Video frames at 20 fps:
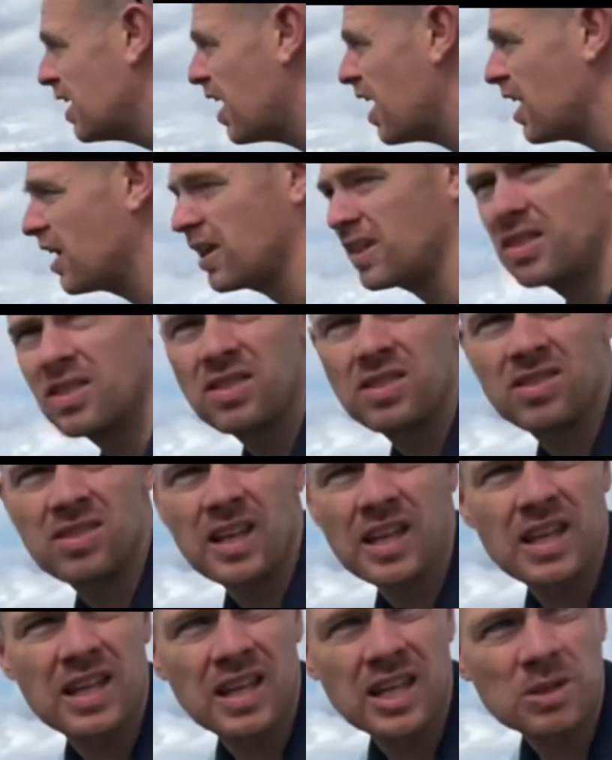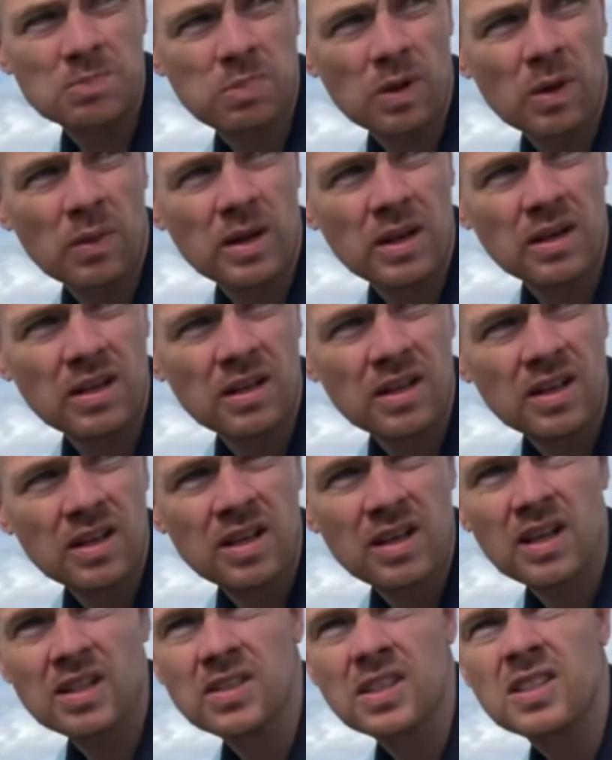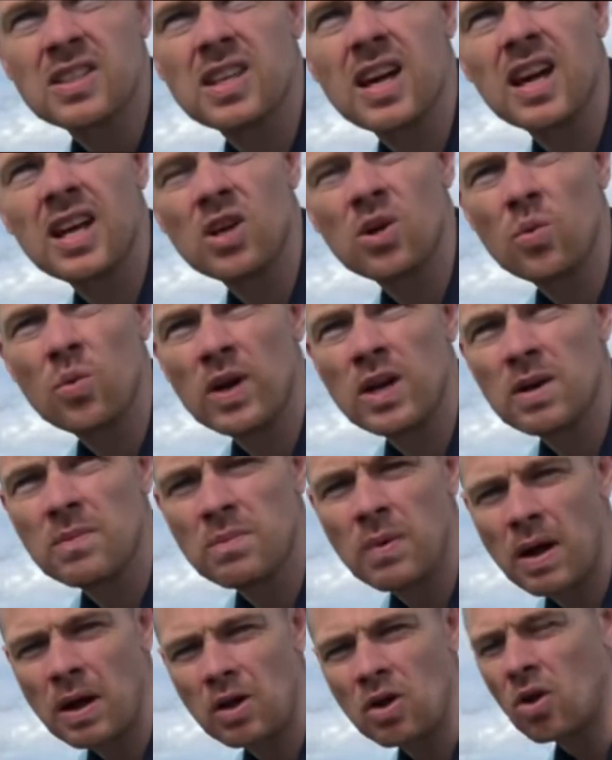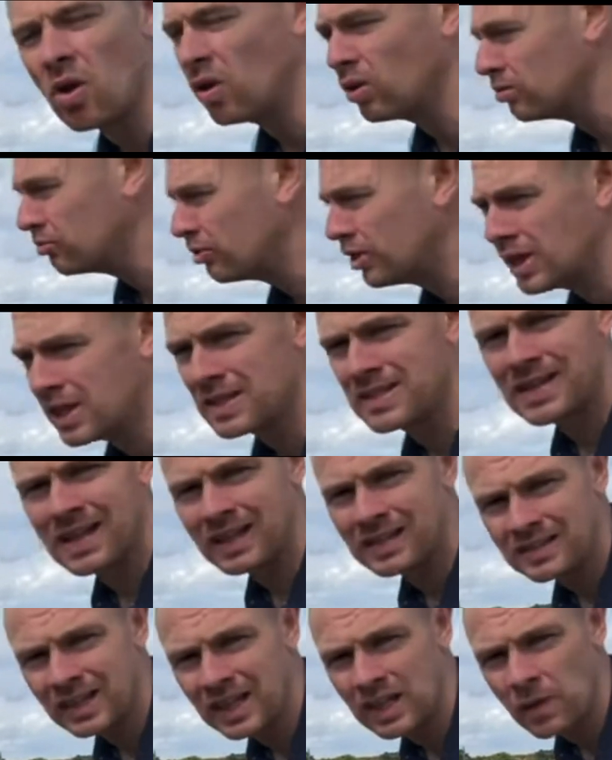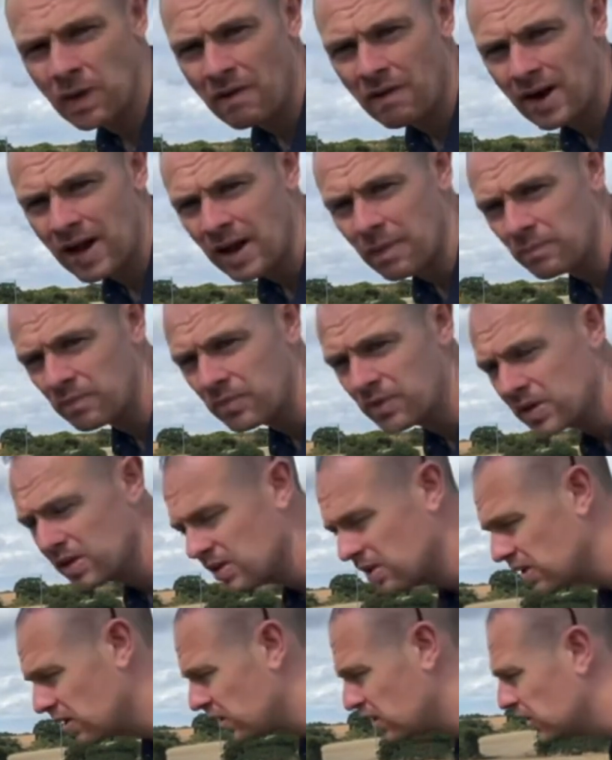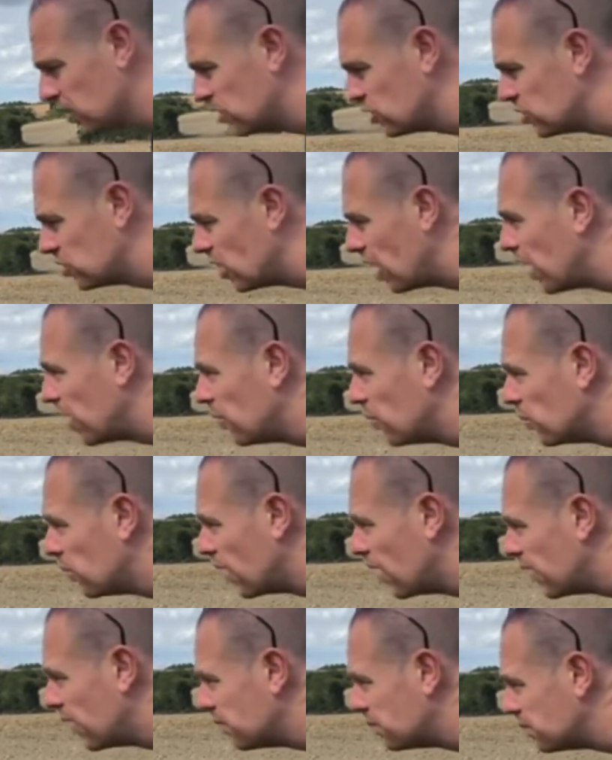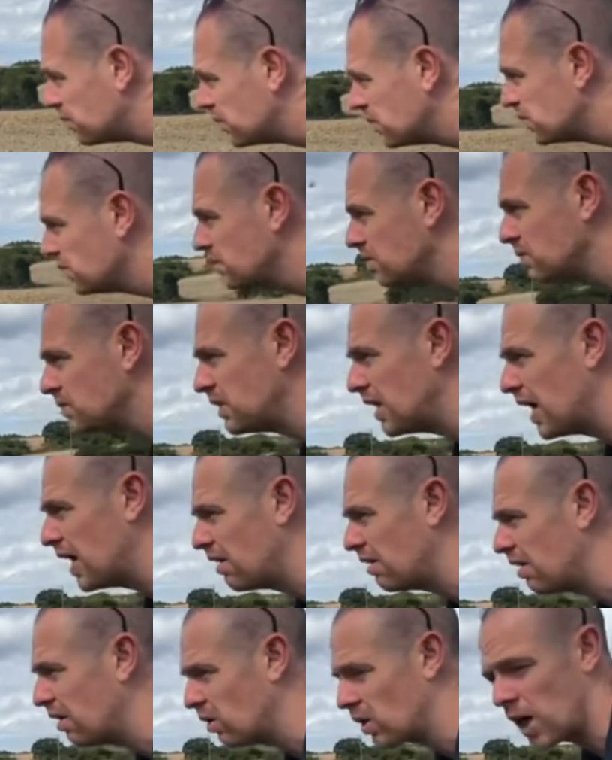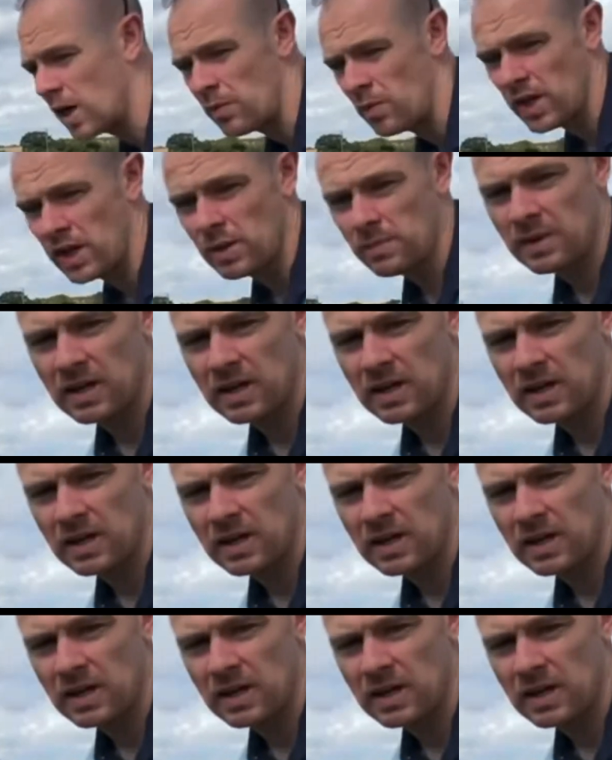and I think it's blowing as a tailwind, but I can't really tell exactly where I am. So yeah, I'll get away in a